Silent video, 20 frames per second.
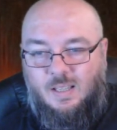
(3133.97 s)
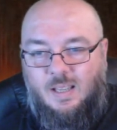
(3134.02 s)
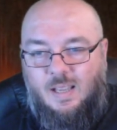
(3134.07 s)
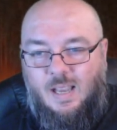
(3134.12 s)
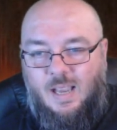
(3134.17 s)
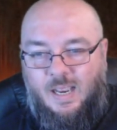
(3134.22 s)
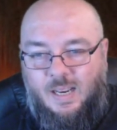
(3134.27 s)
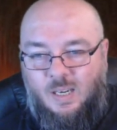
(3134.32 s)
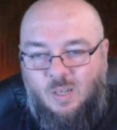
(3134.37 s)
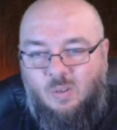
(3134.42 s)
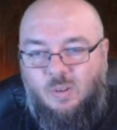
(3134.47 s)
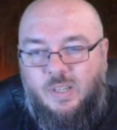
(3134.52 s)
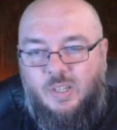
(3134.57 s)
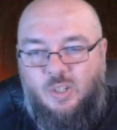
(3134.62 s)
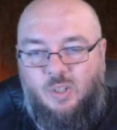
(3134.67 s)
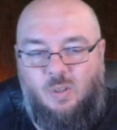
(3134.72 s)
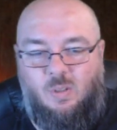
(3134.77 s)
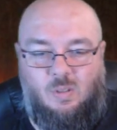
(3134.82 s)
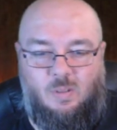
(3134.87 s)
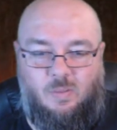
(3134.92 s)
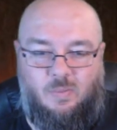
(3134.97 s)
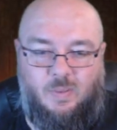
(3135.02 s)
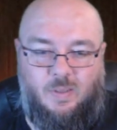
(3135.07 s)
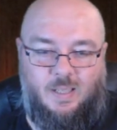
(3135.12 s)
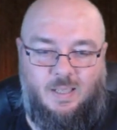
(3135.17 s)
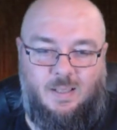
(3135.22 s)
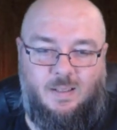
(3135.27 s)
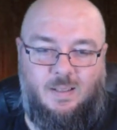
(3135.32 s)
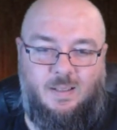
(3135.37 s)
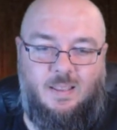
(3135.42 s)
Angry
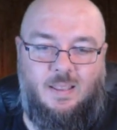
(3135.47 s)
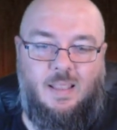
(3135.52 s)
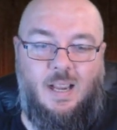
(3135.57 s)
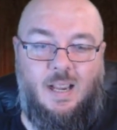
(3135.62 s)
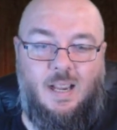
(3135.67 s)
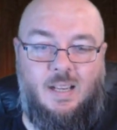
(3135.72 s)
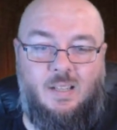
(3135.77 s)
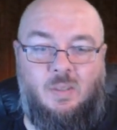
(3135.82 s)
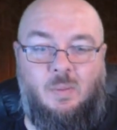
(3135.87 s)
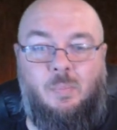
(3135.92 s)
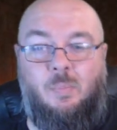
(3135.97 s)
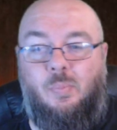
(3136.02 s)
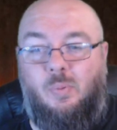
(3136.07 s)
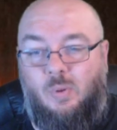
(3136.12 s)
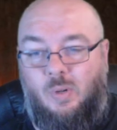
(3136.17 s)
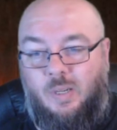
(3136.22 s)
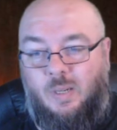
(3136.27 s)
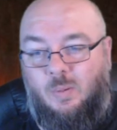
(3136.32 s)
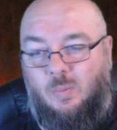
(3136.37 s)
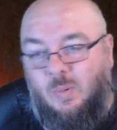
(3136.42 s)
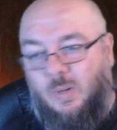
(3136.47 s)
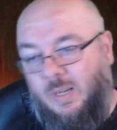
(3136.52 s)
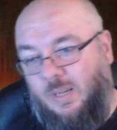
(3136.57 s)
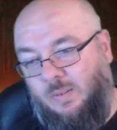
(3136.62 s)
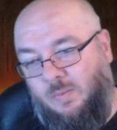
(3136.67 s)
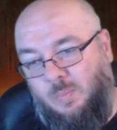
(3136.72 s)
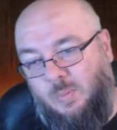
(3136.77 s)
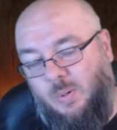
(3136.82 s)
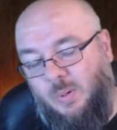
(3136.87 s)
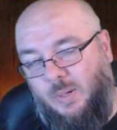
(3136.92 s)
geography. That is a brilliant way
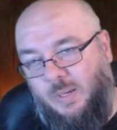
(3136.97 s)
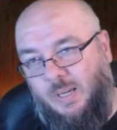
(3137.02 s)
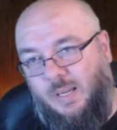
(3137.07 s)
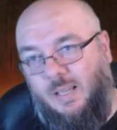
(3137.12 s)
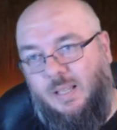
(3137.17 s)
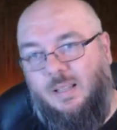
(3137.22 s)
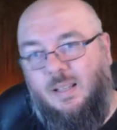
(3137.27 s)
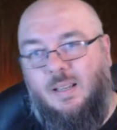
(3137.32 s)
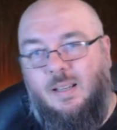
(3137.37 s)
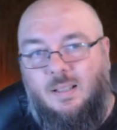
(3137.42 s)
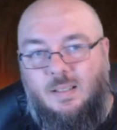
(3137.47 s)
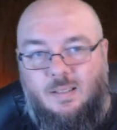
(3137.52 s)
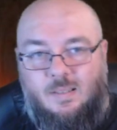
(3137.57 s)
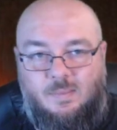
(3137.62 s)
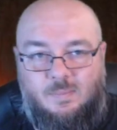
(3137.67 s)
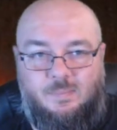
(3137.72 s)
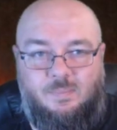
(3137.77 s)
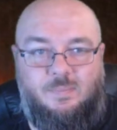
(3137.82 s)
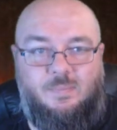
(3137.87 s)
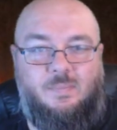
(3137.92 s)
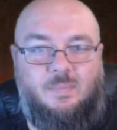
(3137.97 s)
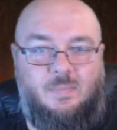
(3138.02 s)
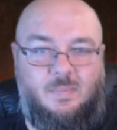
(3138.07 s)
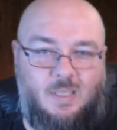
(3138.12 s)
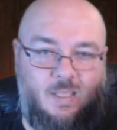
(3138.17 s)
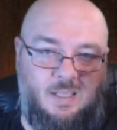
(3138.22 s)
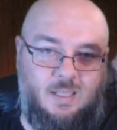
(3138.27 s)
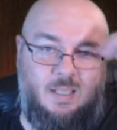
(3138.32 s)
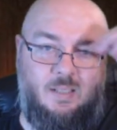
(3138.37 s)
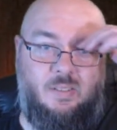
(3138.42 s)
of putting it there.
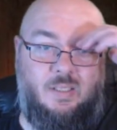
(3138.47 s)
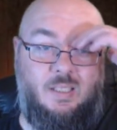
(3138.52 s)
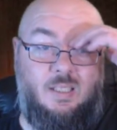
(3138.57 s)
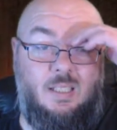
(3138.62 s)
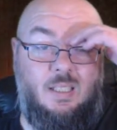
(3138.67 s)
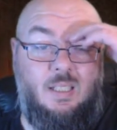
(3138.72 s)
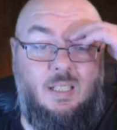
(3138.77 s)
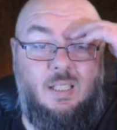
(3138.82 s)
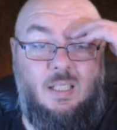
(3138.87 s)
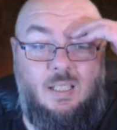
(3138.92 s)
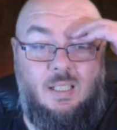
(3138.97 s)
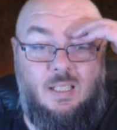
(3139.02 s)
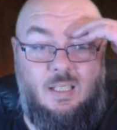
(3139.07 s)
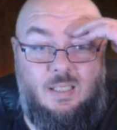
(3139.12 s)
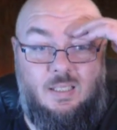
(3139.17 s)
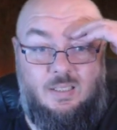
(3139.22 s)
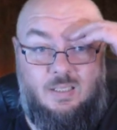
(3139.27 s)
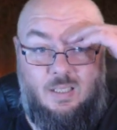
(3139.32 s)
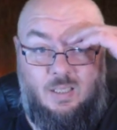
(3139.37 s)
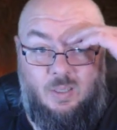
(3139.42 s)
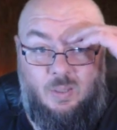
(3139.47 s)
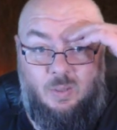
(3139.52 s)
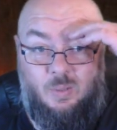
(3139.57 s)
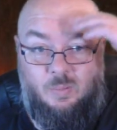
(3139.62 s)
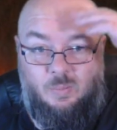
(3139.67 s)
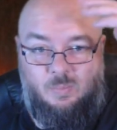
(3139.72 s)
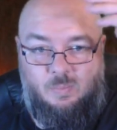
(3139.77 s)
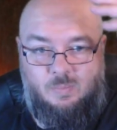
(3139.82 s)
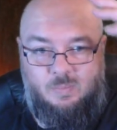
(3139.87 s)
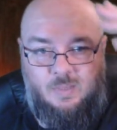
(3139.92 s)
I love it. So
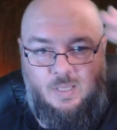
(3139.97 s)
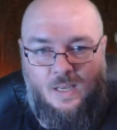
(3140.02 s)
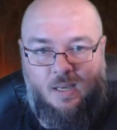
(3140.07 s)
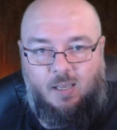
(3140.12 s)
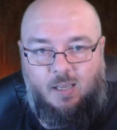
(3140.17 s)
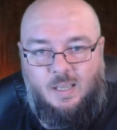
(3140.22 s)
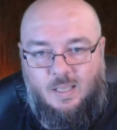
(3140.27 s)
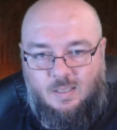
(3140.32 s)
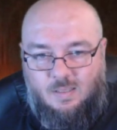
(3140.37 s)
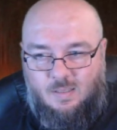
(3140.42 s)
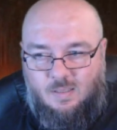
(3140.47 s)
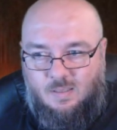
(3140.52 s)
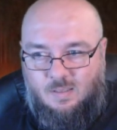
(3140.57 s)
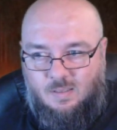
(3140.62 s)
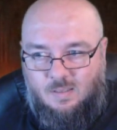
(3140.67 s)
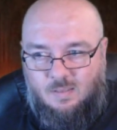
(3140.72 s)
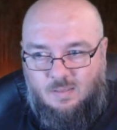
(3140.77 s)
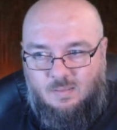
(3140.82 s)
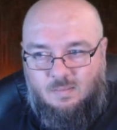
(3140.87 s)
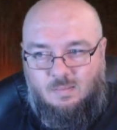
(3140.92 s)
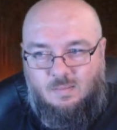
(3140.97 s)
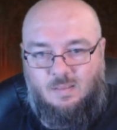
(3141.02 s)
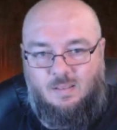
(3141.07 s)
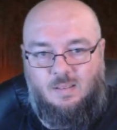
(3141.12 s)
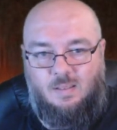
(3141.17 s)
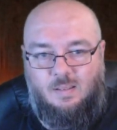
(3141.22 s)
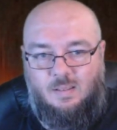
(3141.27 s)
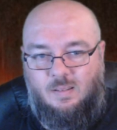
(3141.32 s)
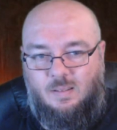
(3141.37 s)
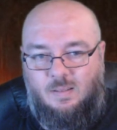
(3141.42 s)
yeah, it's
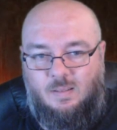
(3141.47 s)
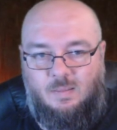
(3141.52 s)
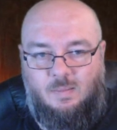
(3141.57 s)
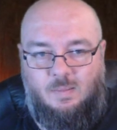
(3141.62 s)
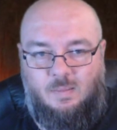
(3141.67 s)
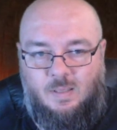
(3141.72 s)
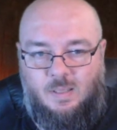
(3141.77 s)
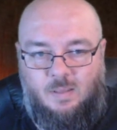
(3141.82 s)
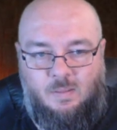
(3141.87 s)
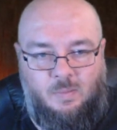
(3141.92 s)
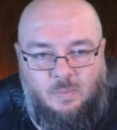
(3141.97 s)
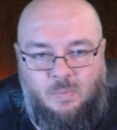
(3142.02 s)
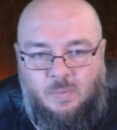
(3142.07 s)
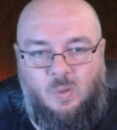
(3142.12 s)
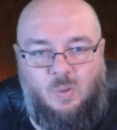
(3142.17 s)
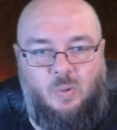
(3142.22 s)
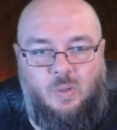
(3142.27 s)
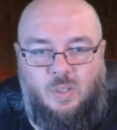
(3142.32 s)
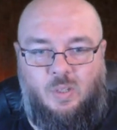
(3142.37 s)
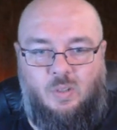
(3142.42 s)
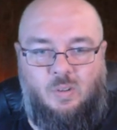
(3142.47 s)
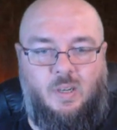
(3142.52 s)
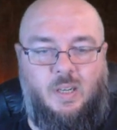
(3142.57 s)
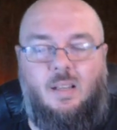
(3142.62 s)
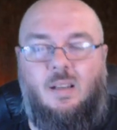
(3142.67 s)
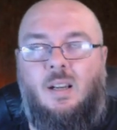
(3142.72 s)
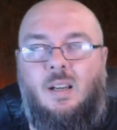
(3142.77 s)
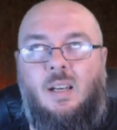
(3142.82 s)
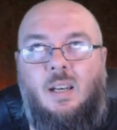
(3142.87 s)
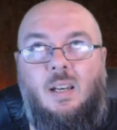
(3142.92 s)
the Vallorn are great.
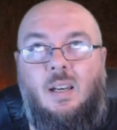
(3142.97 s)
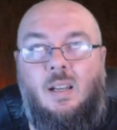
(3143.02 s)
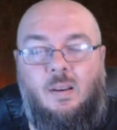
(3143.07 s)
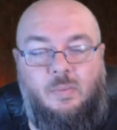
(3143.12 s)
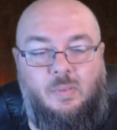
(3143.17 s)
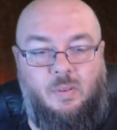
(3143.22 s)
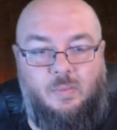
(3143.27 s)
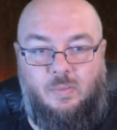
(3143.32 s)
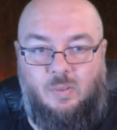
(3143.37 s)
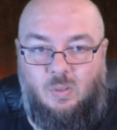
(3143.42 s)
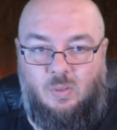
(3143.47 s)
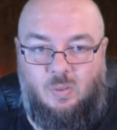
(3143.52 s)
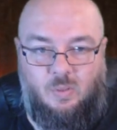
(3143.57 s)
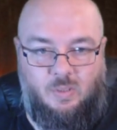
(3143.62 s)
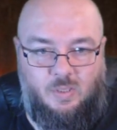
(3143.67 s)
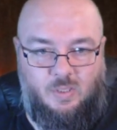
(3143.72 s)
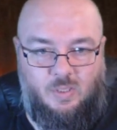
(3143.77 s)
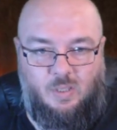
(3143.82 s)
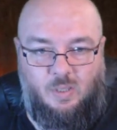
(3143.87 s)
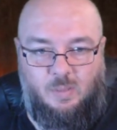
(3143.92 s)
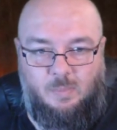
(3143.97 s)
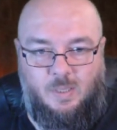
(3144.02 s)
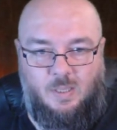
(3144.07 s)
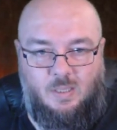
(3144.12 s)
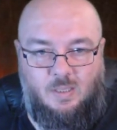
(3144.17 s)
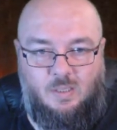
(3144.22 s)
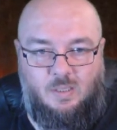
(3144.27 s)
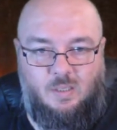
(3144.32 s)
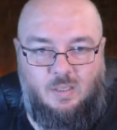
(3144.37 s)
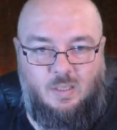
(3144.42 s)
I love the Vallorn so
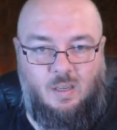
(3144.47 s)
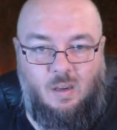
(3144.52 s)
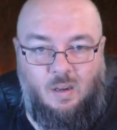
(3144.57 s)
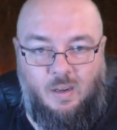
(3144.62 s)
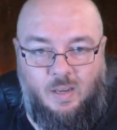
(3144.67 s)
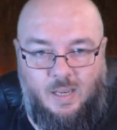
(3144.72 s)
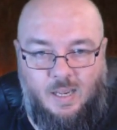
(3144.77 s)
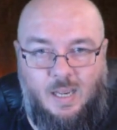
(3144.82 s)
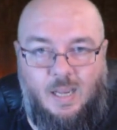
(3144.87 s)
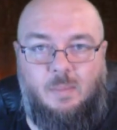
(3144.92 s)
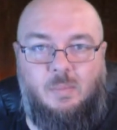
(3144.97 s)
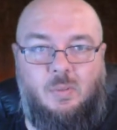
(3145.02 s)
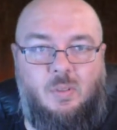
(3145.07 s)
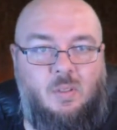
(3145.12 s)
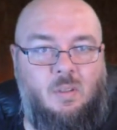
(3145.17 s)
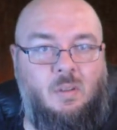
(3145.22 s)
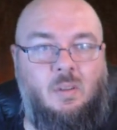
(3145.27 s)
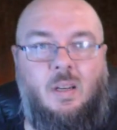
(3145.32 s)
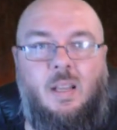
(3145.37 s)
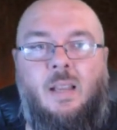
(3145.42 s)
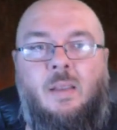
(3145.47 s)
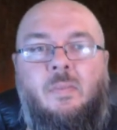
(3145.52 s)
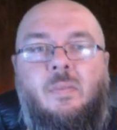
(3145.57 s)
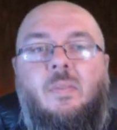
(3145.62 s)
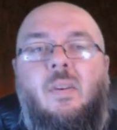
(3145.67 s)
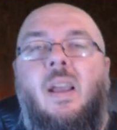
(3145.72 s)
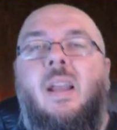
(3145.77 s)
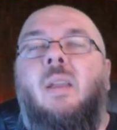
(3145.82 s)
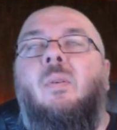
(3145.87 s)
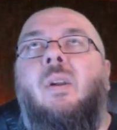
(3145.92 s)
much. I absolutely. If
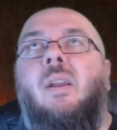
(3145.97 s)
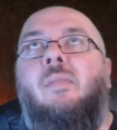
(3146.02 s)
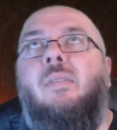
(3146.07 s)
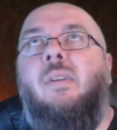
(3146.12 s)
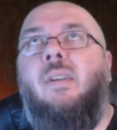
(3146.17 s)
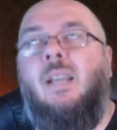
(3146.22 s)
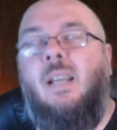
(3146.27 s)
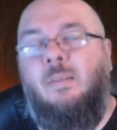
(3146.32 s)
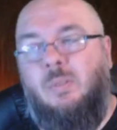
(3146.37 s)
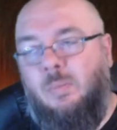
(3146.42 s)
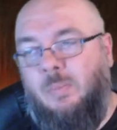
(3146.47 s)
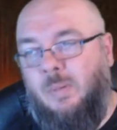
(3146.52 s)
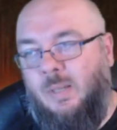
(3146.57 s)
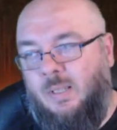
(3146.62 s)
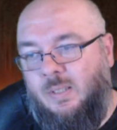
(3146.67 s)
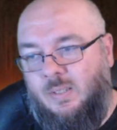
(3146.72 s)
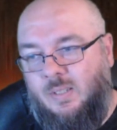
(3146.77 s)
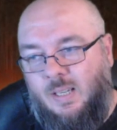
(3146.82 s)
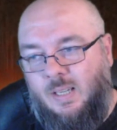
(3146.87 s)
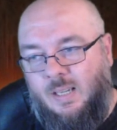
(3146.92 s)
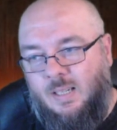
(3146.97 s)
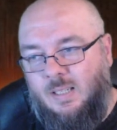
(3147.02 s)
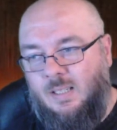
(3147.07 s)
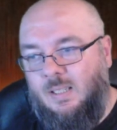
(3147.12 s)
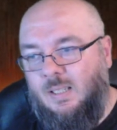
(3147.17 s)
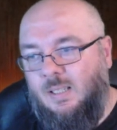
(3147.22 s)
anyone ever came to me and said,